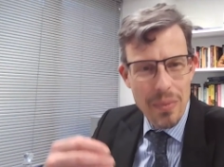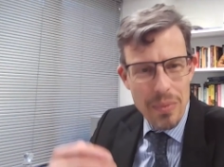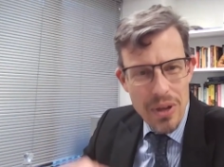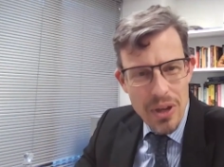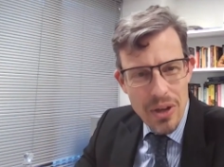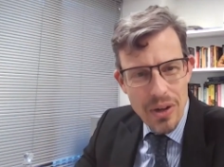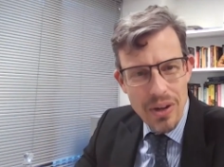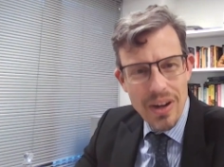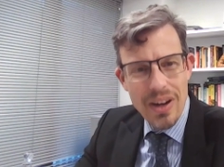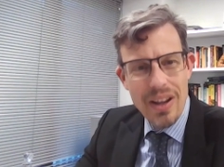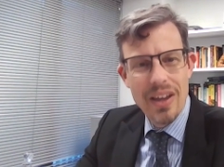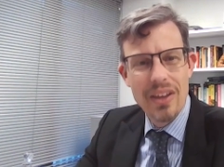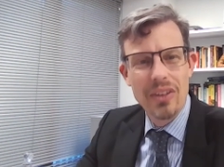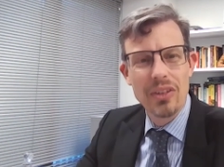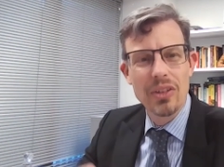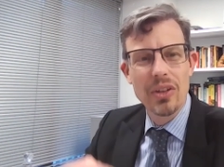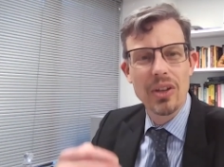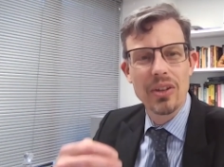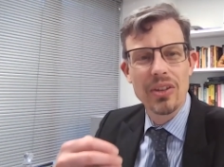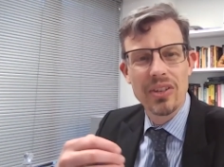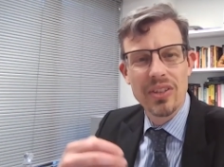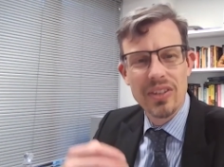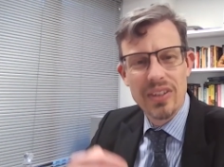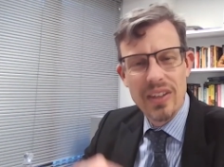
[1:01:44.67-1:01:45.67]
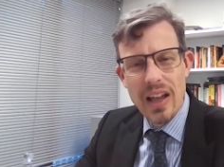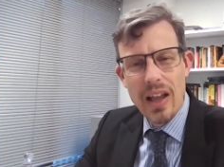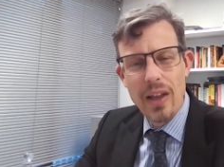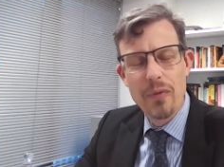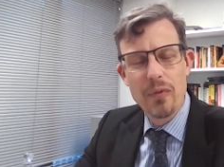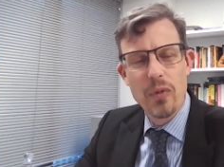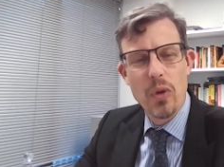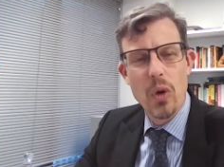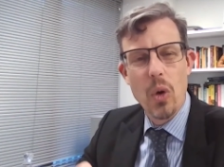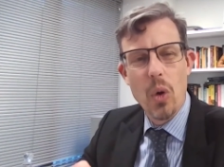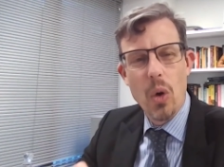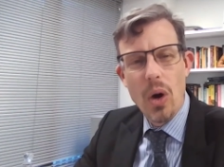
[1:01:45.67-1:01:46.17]
Communities could
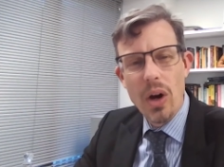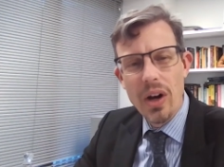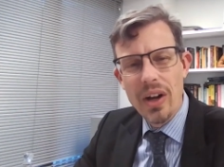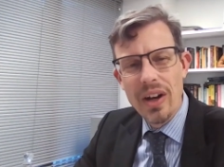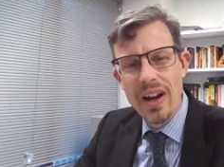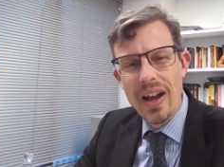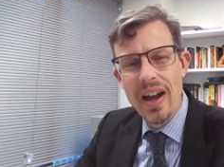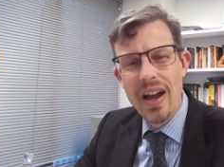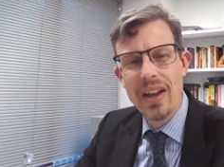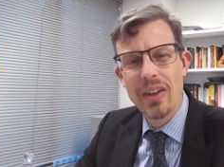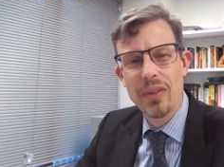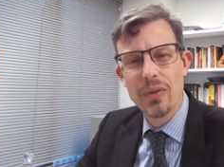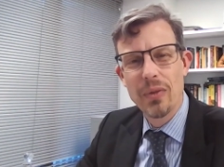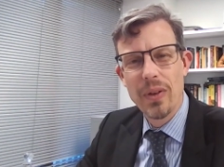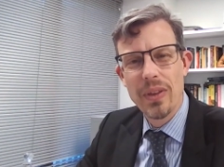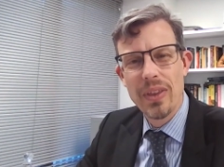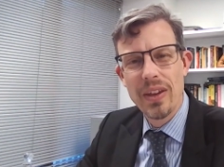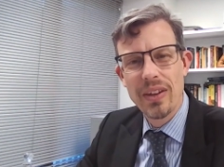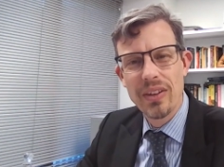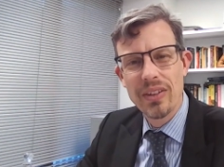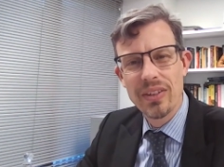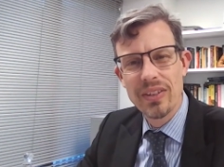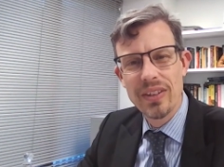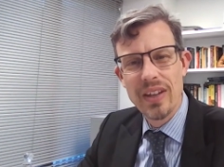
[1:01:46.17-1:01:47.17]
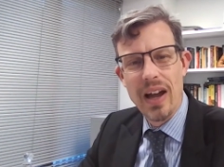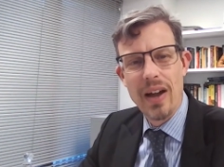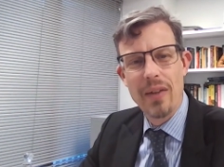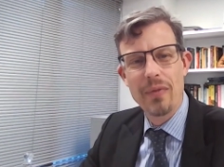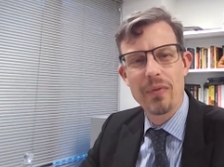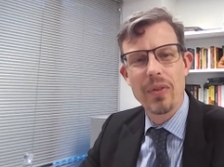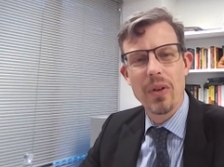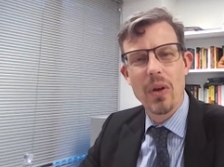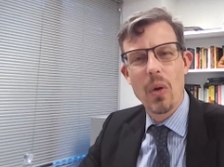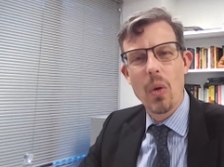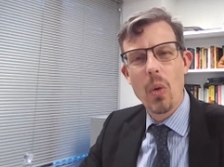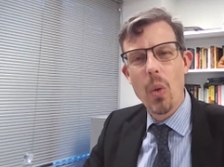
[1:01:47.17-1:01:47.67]
self-organize for this
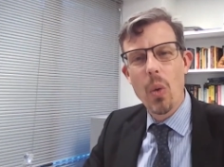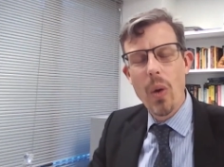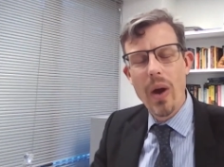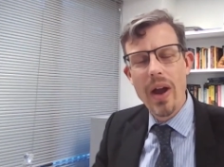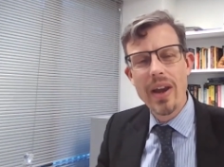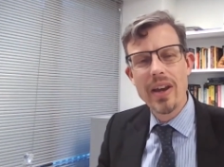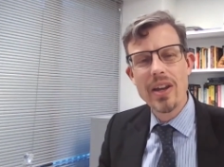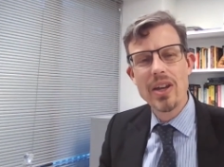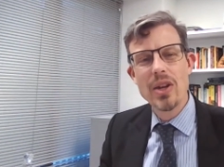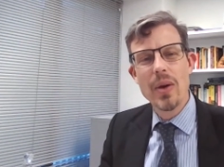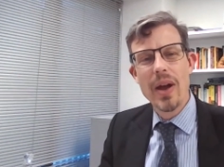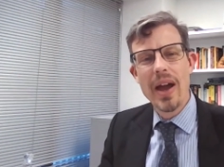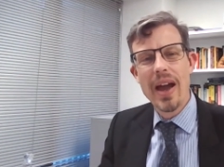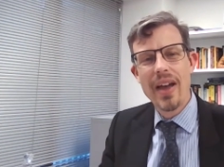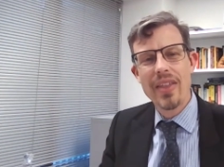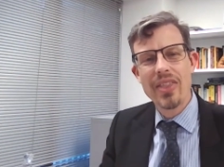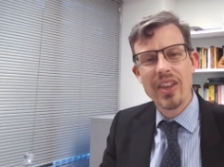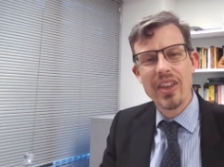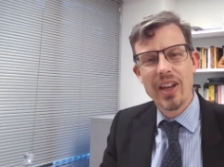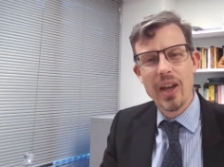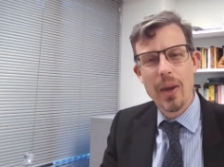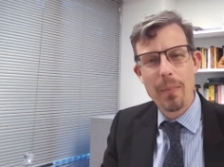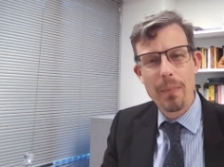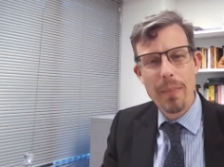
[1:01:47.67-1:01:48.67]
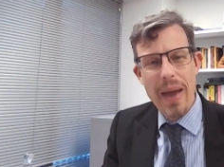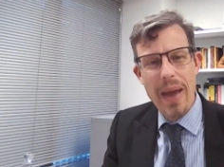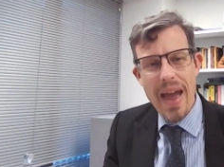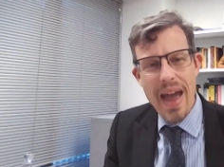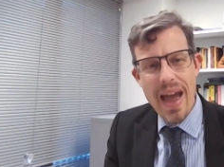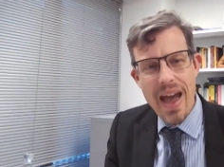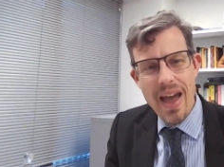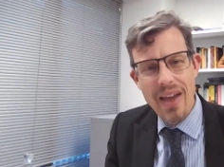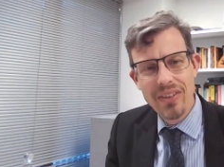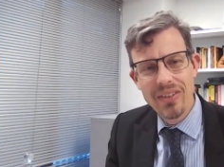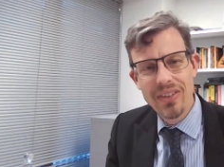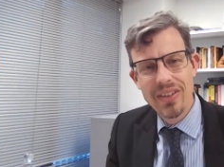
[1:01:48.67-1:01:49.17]
stuff when you had the
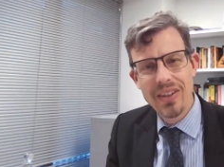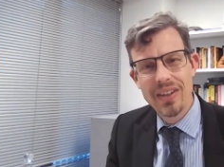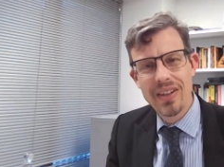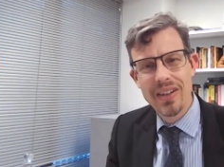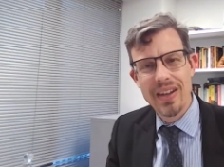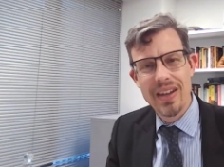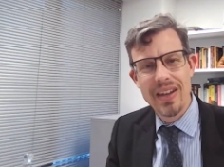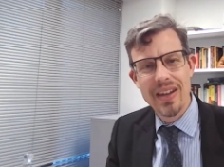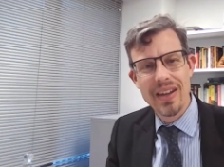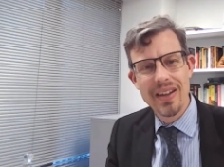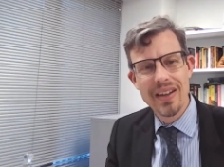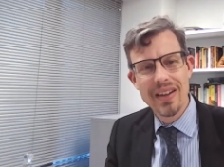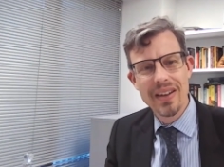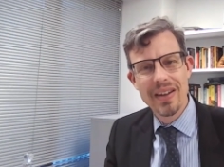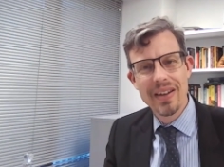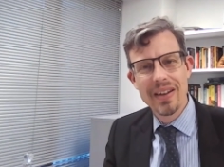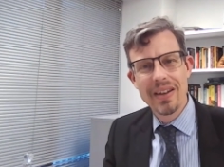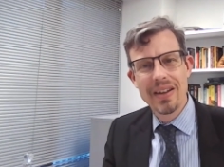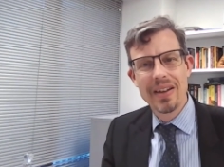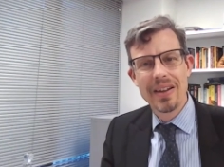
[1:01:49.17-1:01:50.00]
capacity